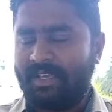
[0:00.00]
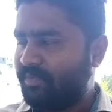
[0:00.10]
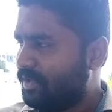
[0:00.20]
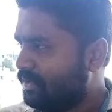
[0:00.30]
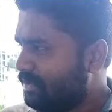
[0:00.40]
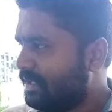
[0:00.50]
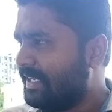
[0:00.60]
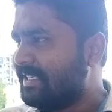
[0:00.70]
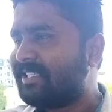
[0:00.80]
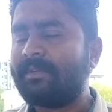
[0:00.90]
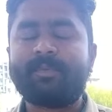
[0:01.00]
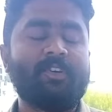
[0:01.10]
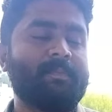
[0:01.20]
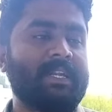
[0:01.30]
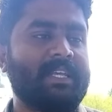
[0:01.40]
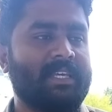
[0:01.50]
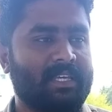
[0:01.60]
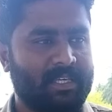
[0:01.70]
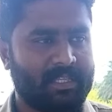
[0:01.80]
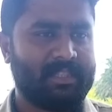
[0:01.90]
if you listen
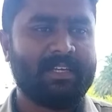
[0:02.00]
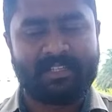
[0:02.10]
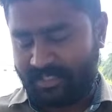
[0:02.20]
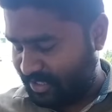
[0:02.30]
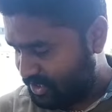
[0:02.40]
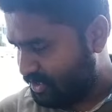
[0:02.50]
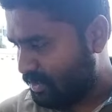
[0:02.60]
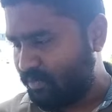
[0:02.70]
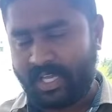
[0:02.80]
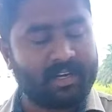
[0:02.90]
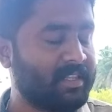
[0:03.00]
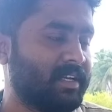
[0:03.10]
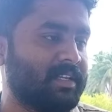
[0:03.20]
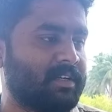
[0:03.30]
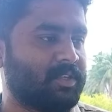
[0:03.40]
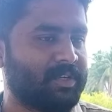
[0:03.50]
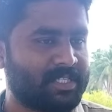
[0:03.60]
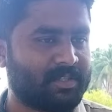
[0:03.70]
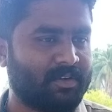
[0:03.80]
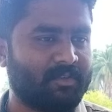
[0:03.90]
properly, then just now we heard that
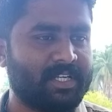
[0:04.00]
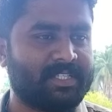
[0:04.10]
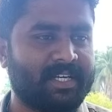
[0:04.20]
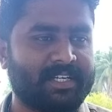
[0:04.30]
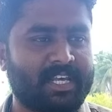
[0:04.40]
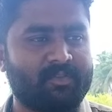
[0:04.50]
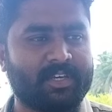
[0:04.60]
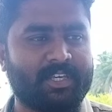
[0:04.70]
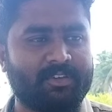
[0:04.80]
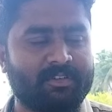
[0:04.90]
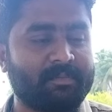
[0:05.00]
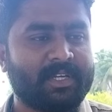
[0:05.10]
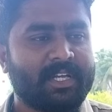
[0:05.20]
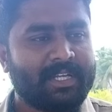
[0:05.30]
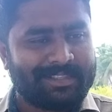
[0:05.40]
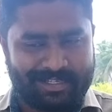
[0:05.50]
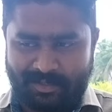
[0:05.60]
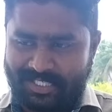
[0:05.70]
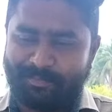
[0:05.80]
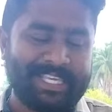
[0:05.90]
today's thought, what is that? Never give up.
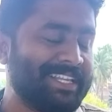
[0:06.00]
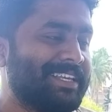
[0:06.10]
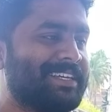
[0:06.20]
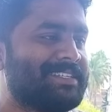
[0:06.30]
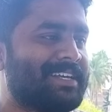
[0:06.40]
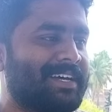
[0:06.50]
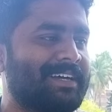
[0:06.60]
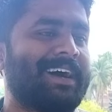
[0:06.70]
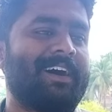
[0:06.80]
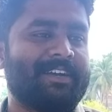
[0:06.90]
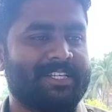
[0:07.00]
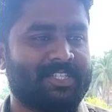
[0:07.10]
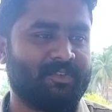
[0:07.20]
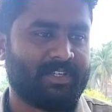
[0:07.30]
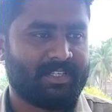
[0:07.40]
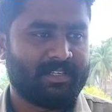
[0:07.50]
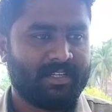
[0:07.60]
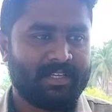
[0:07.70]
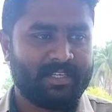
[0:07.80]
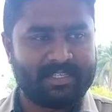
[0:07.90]
The beginning is the hardest one.
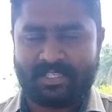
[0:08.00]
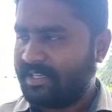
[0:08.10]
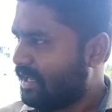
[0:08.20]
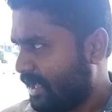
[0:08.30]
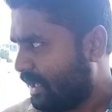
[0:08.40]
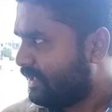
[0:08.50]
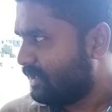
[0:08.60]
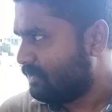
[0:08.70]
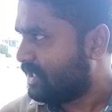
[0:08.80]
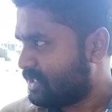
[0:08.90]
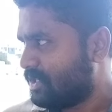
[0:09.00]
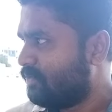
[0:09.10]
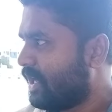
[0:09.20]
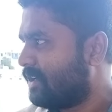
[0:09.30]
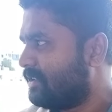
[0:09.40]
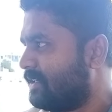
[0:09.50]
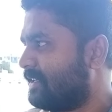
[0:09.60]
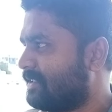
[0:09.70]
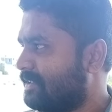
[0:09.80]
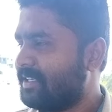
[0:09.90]
Yes, I think just now we heard that
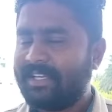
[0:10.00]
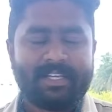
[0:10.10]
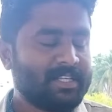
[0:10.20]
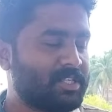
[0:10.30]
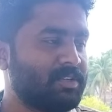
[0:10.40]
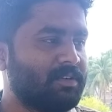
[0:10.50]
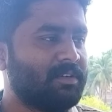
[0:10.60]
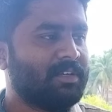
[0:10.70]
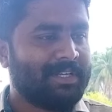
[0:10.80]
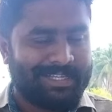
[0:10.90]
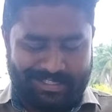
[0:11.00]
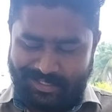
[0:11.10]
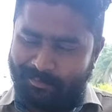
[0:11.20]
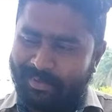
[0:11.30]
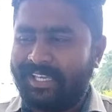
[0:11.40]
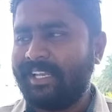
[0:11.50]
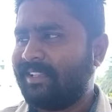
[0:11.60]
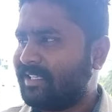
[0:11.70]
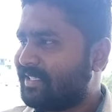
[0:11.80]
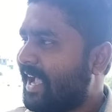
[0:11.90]
the thought. So the
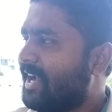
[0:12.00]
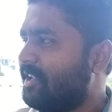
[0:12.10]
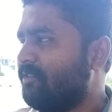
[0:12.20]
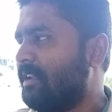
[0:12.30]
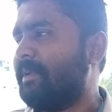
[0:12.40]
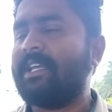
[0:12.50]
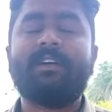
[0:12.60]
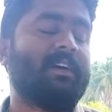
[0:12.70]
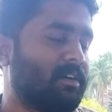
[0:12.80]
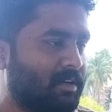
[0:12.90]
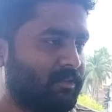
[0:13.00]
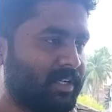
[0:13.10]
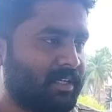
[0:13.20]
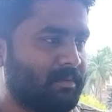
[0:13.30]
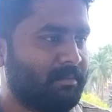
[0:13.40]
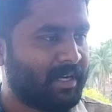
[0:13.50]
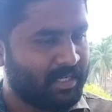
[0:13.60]
beginning, the starting will be an odd one.